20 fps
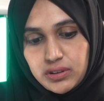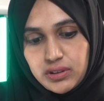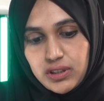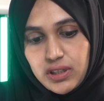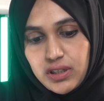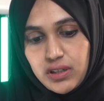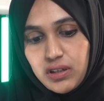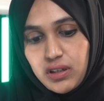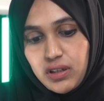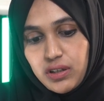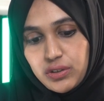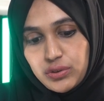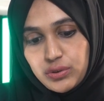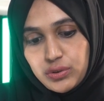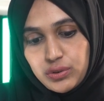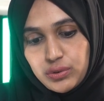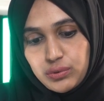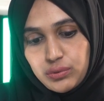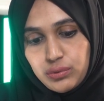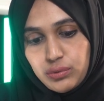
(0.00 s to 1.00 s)
There are
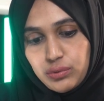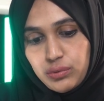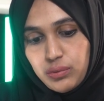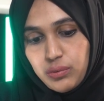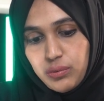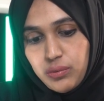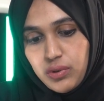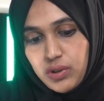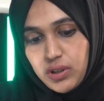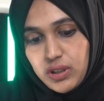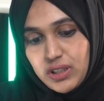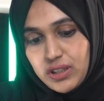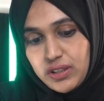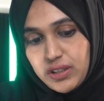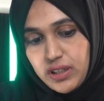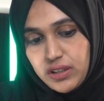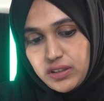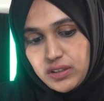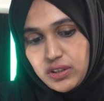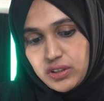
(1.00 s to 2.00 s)
two
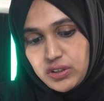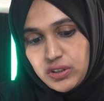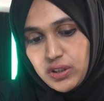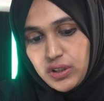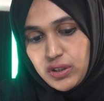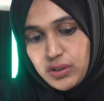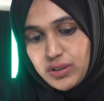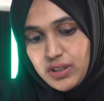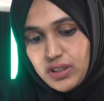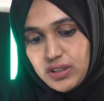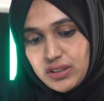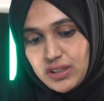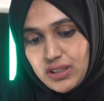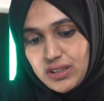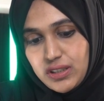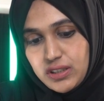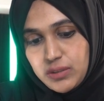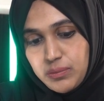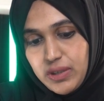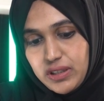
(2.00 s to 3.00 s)
detectors here. You can see
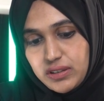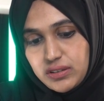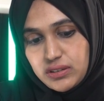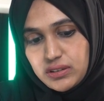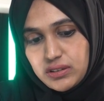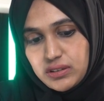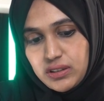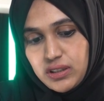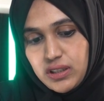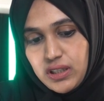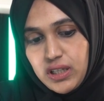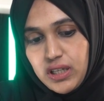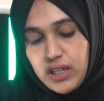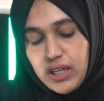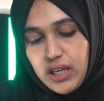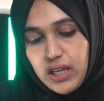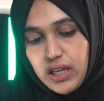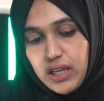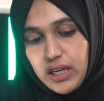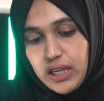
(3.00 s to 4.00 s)
this metal,
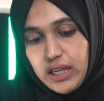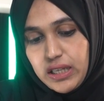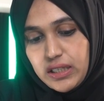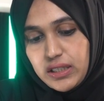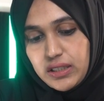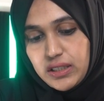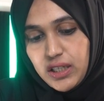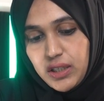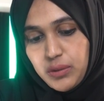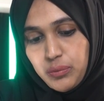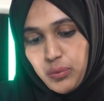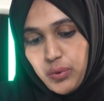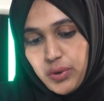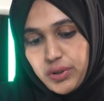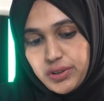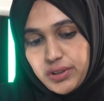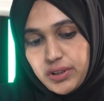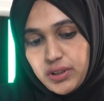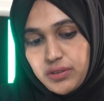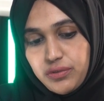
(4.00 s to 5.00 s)
and anytime
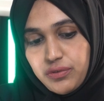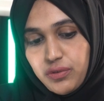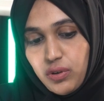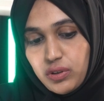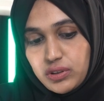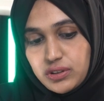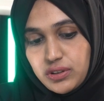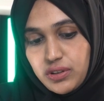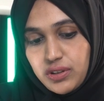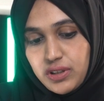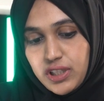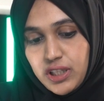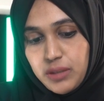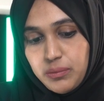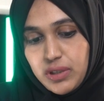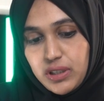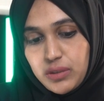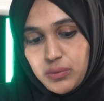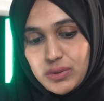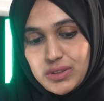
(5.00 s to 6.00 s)
water falls on them,
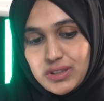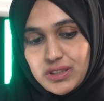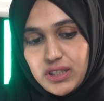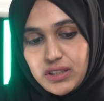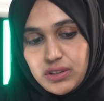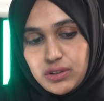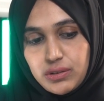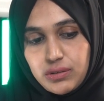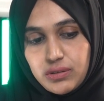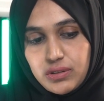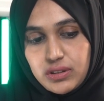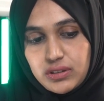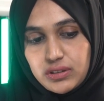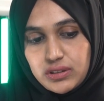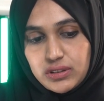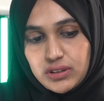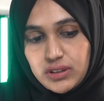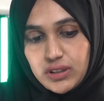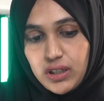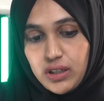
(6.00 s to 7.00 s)
it will send you an
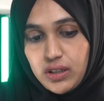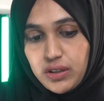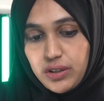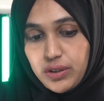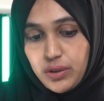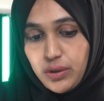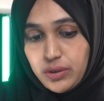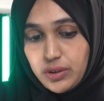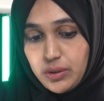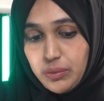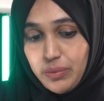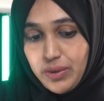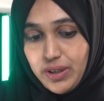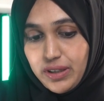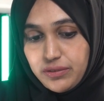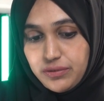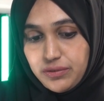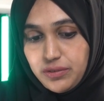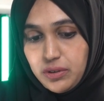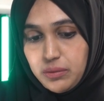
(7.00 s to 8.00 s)
instant alert on the
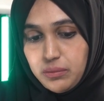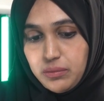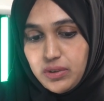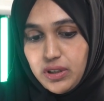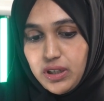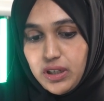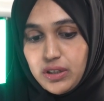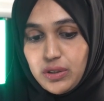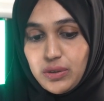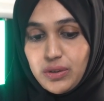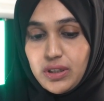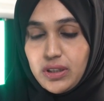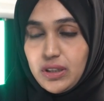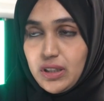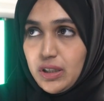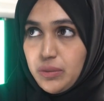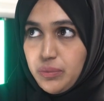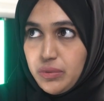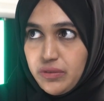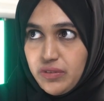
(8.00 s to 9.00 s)
platform, and you can
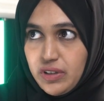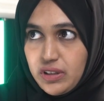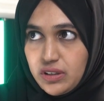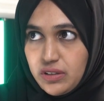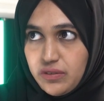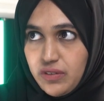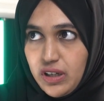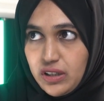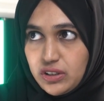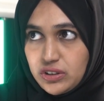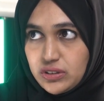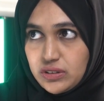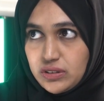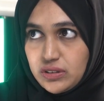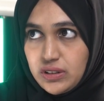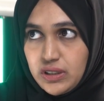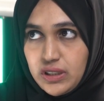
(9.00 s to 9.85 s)
take preventive action.